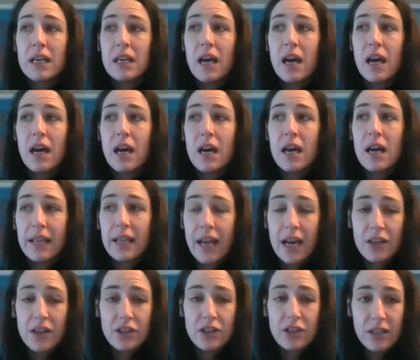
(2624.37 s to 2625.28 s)
uh,
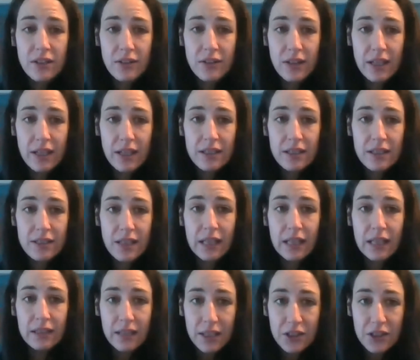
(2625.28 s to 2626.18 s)
catching things
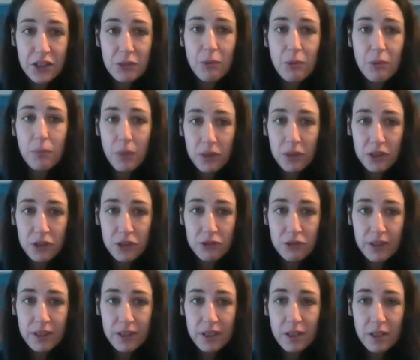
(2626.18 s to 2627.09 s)
unless you are
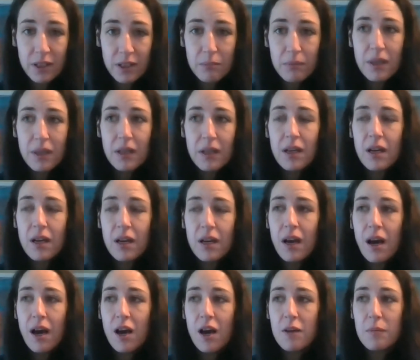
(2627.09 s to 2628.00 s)
monitoring them
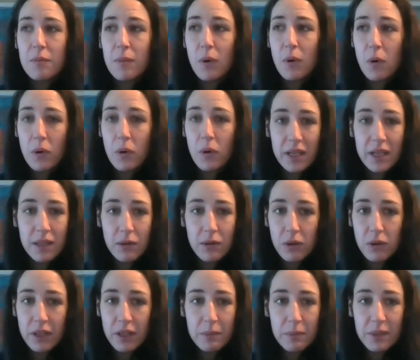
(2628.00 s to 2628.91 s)
um, or keep
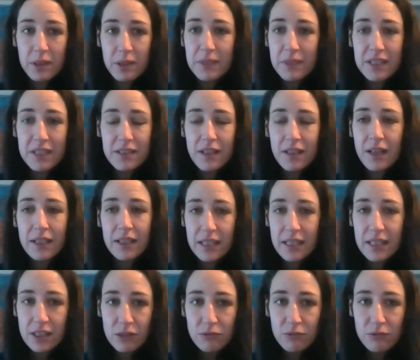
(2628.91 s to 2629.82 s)
or keeping them inside.
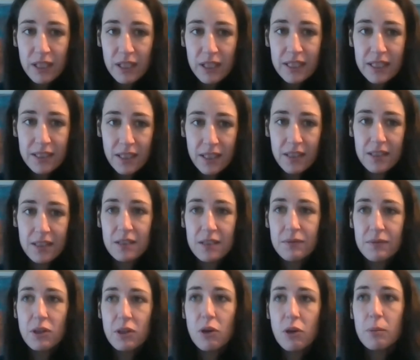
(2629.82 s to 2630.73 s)
It's a really
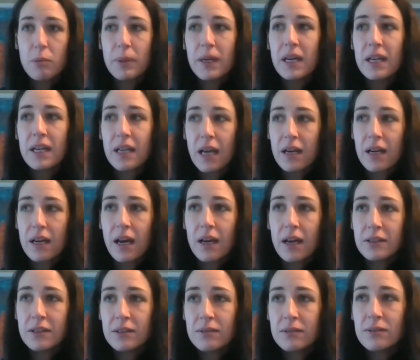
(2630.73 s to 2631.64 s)
sensitive topic, and
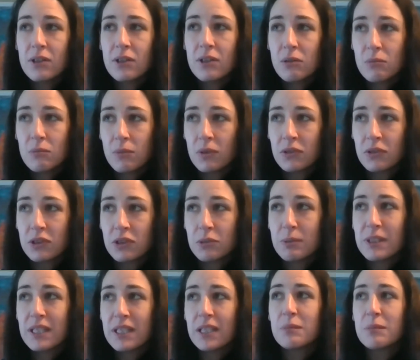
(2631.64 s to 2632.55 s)
I don't want to
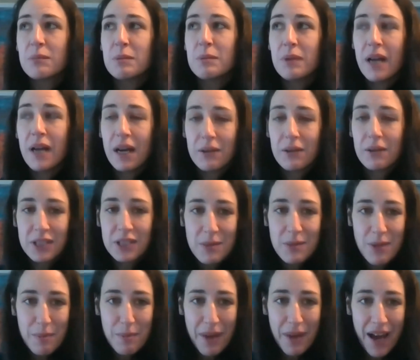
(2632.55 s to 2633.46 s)
be telling people how to keep
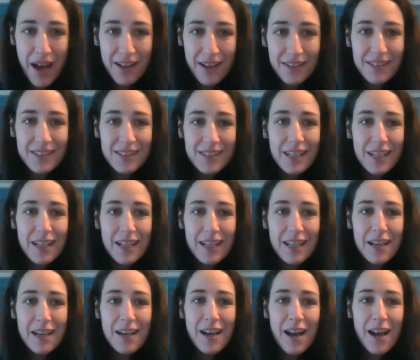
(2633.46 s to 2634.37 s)
their pets.
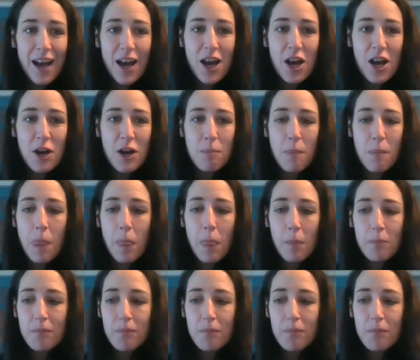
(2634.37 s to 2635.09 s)
Um,